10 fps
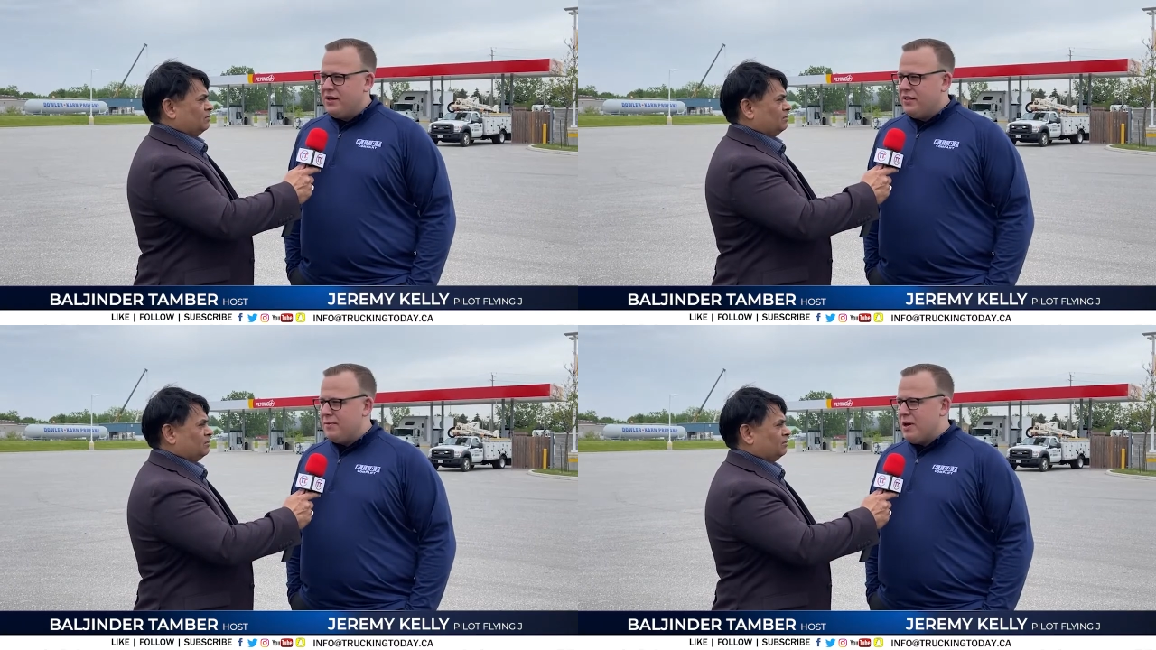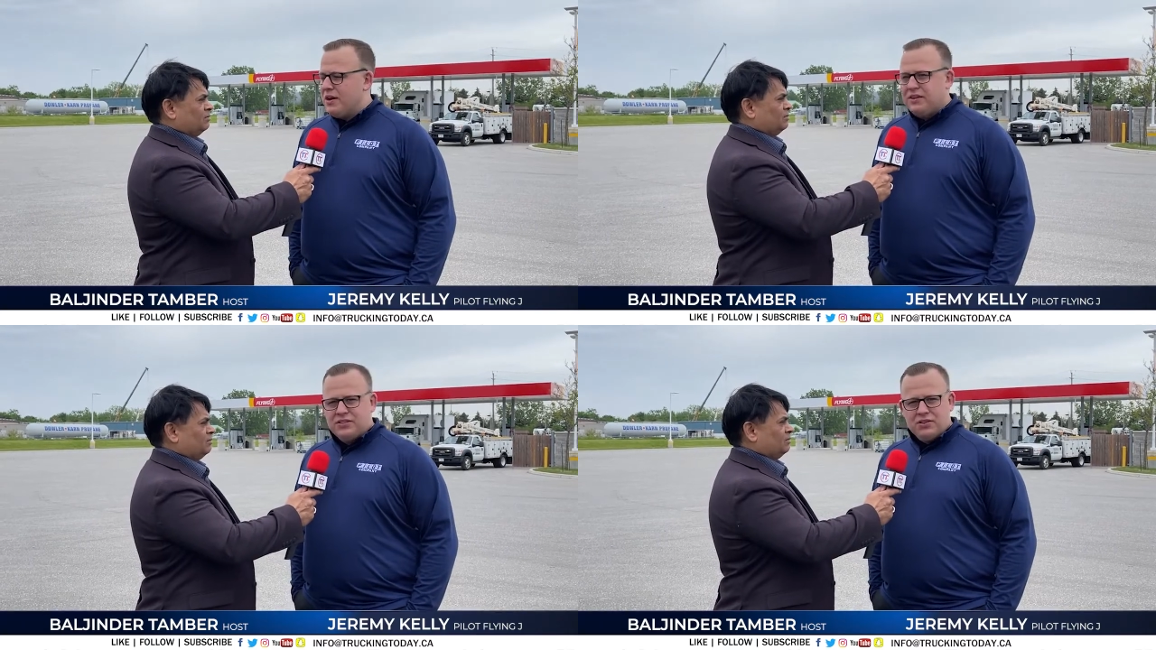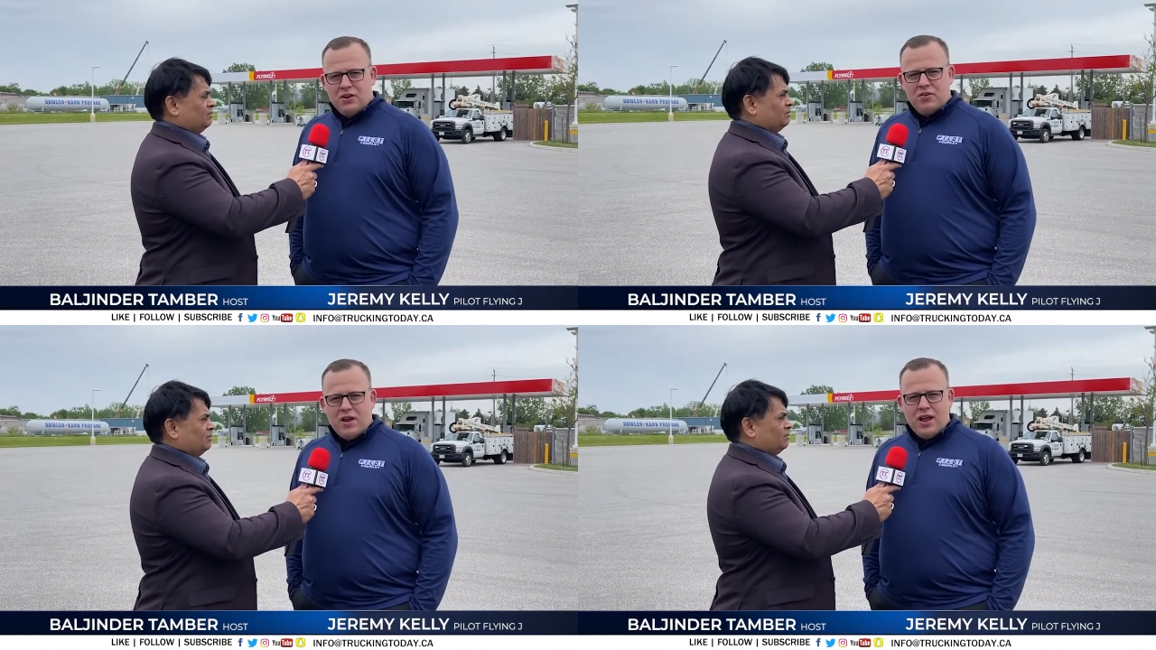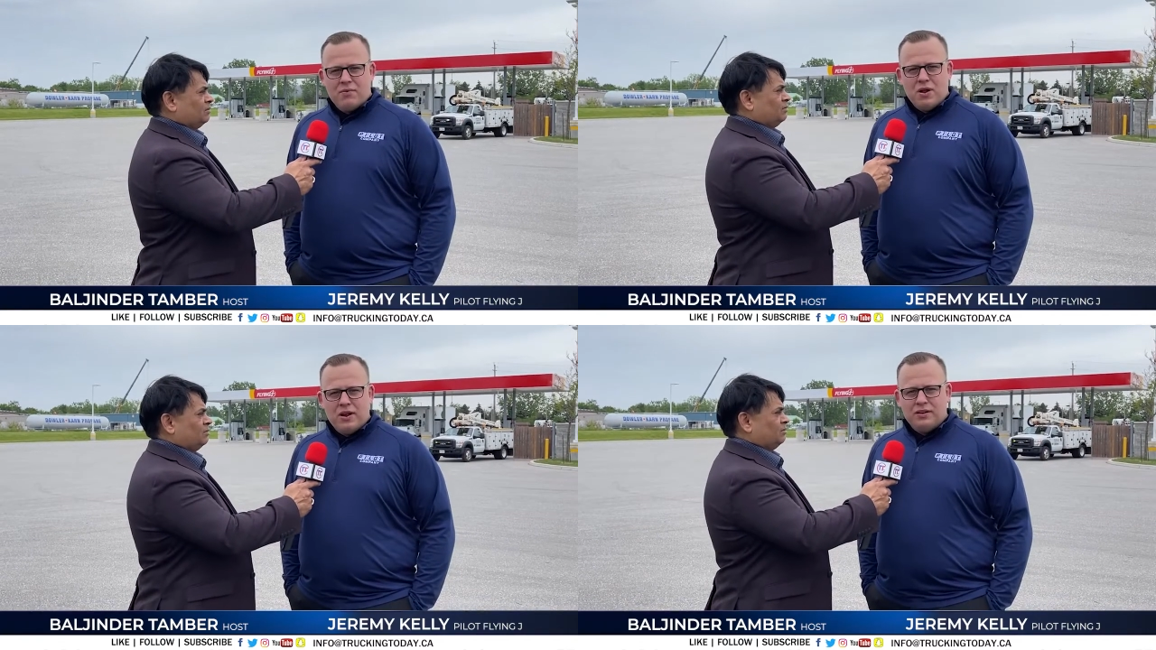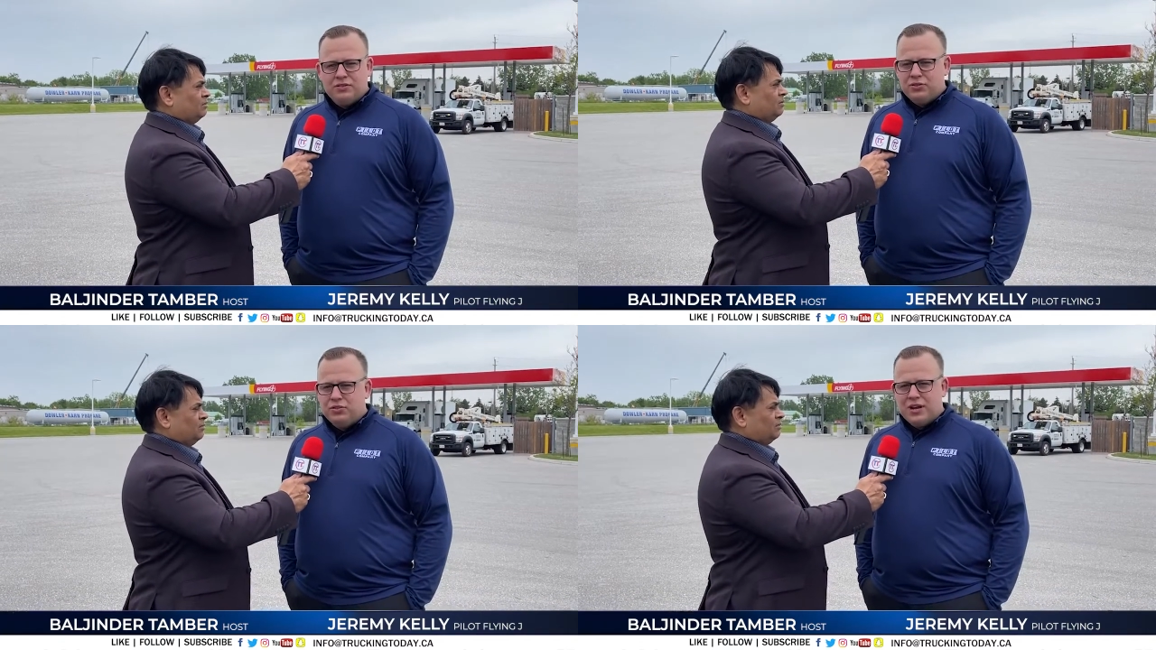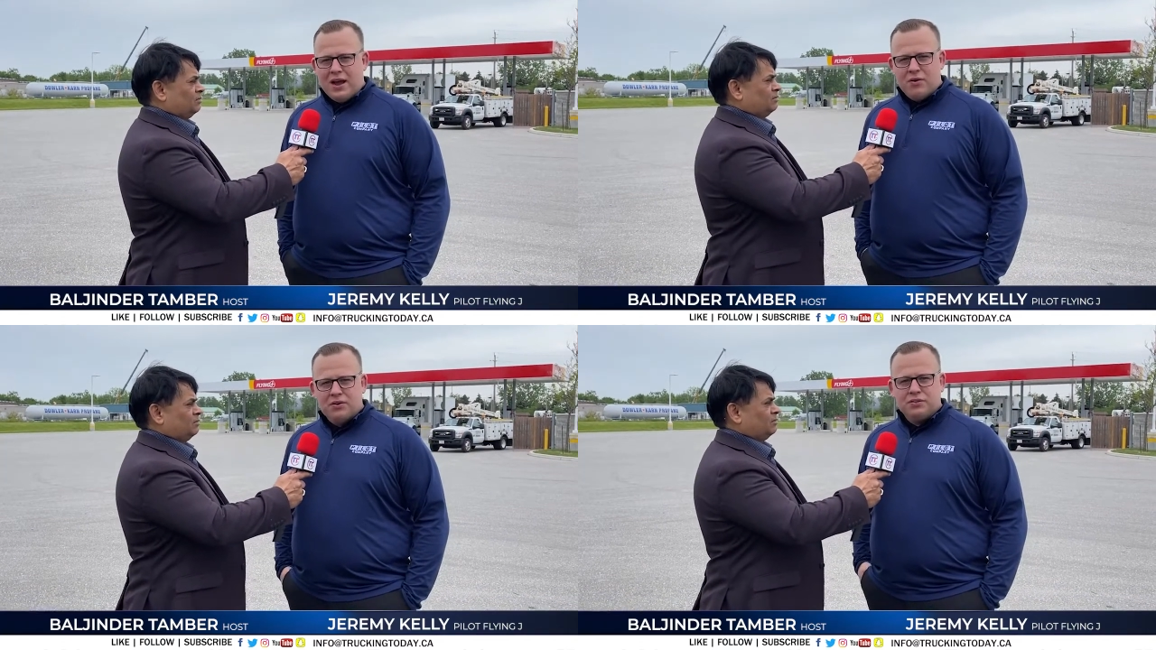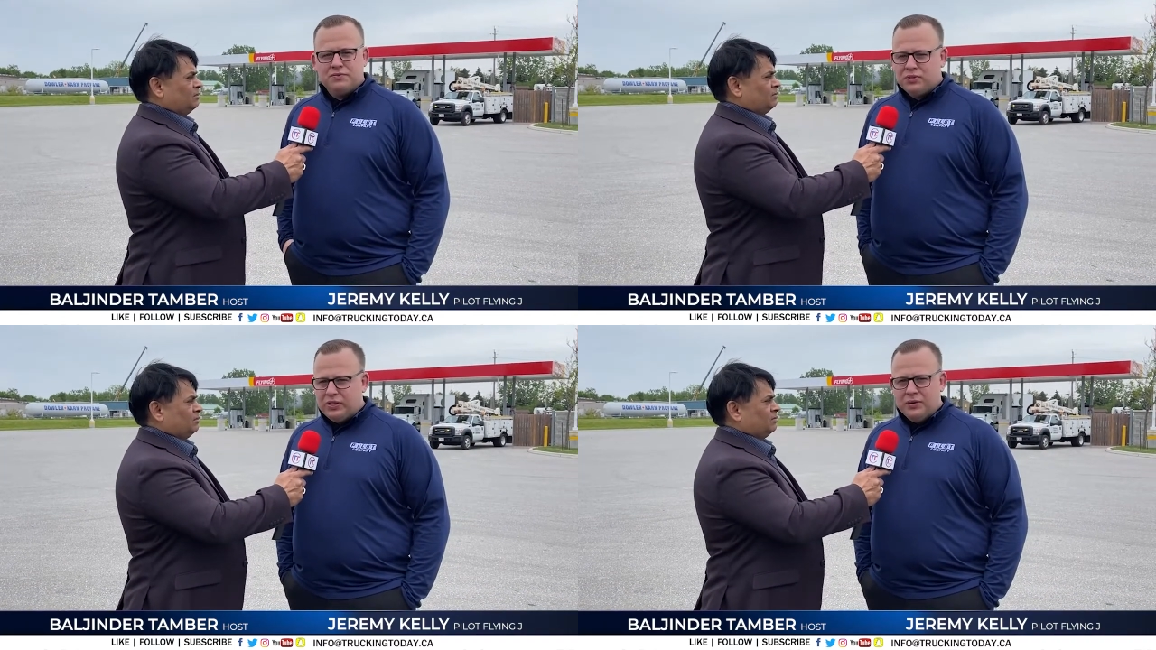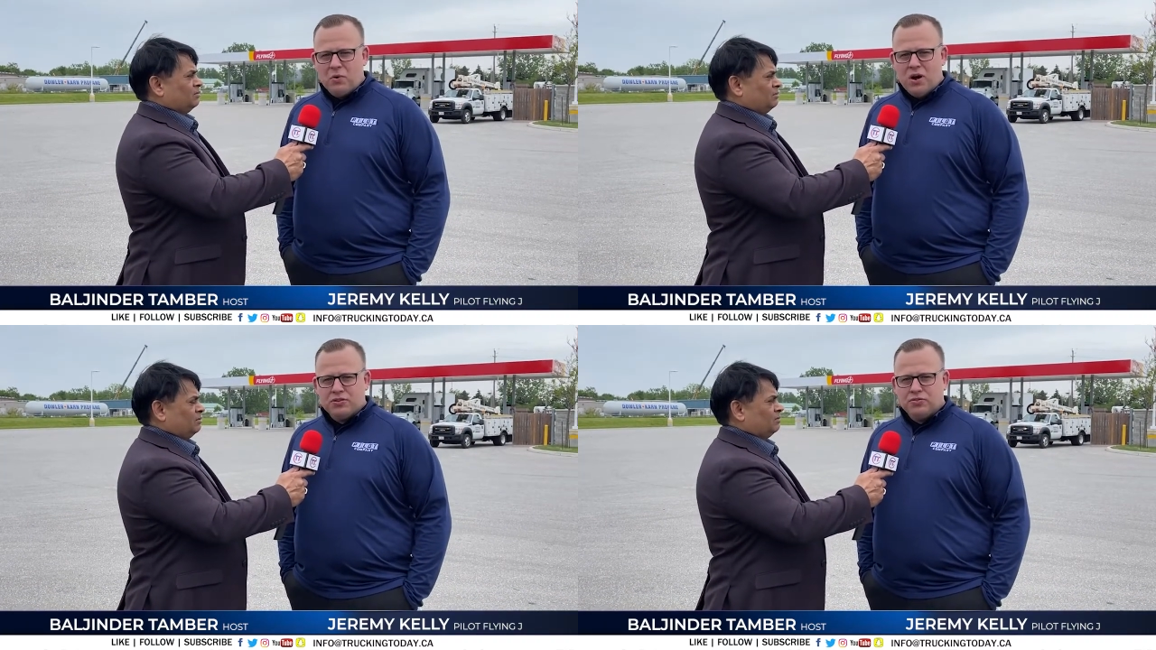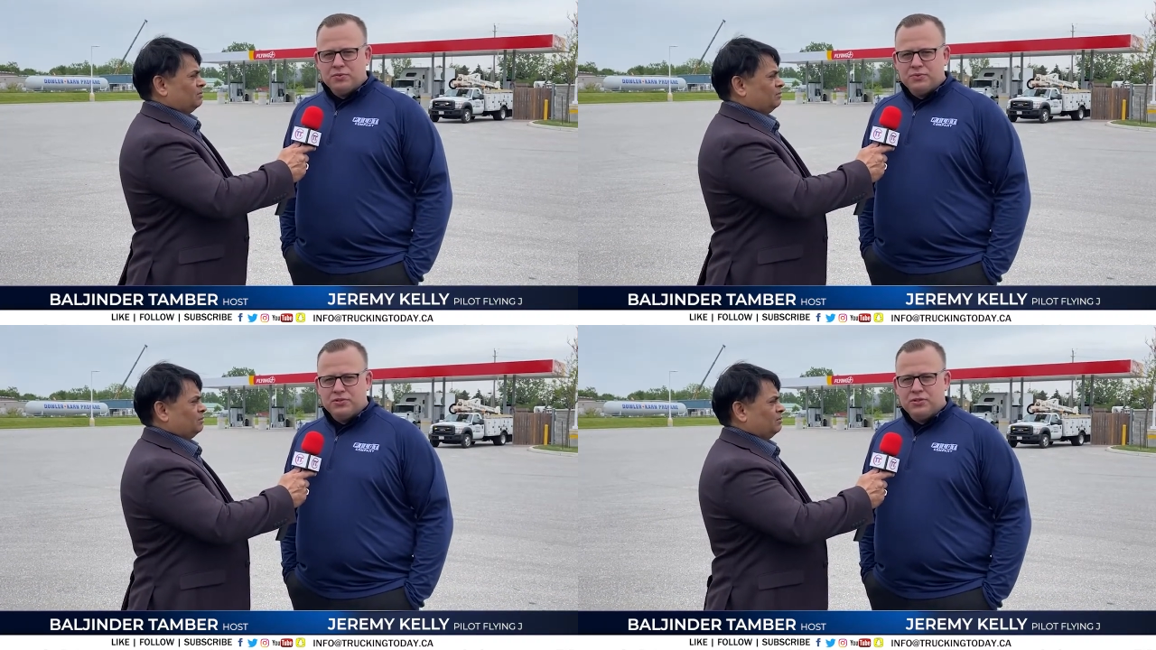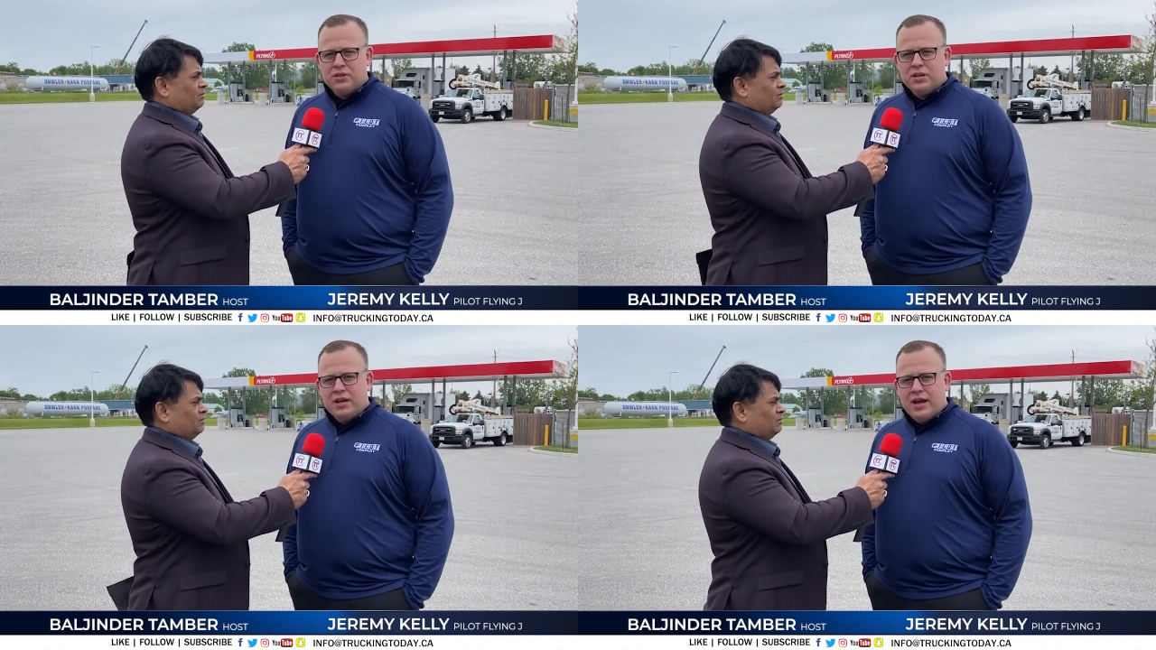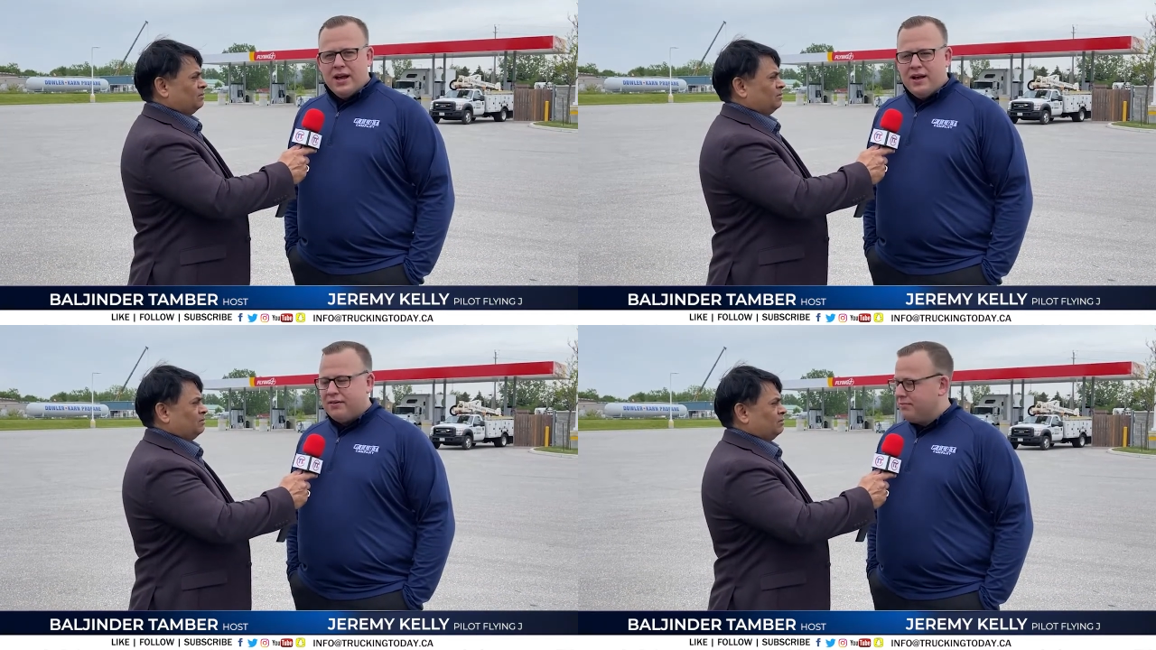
Speaker 1: The amenities here are great: running two showers, clean washrooms, uh,